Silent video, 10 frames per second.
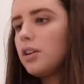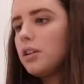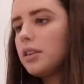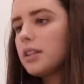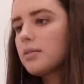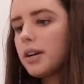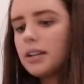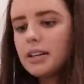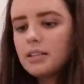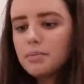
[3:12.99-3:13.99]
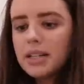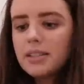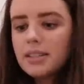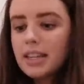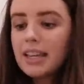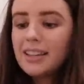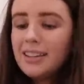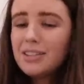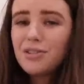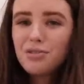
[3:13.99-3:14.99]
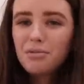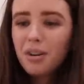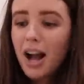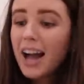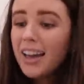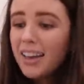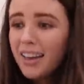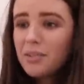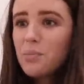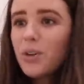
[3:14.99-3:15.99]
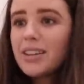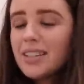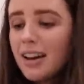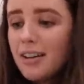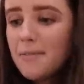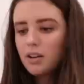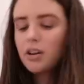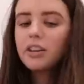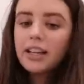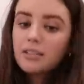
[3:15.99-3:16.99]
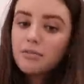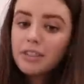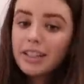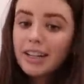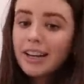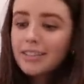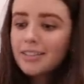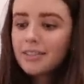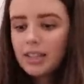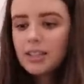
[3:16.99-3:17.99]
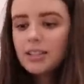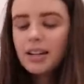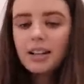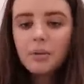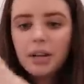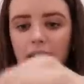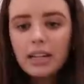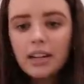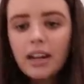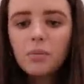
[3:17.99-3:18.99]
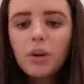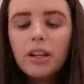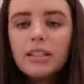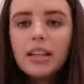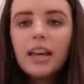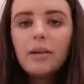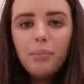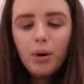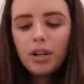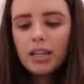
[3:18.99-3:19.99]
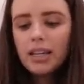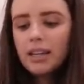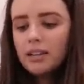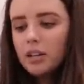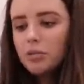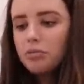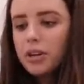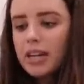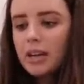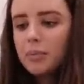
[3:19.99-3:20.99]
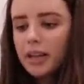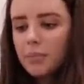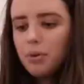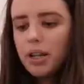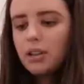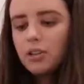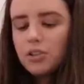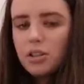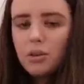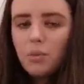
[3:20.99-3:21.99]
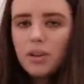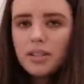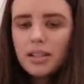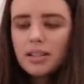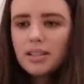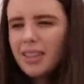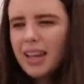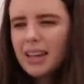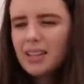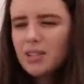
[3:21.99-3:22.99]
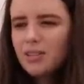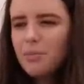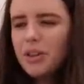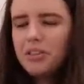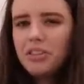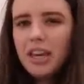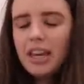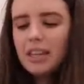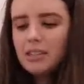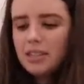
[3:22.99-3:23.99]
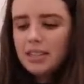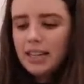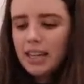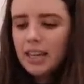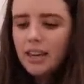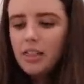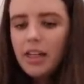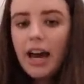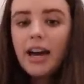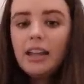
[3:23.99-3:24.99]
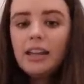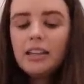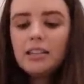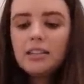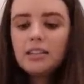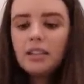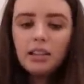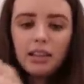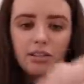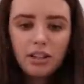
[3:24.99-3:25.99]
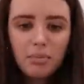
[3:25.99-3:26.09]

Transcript: Oh, that's quite nice. My skin is dry from winter. Oh, that's really nice. That's exactly what I needed. I wanted to get a body cream, like a body lotion that wasn't like super thick and sticky. That is literally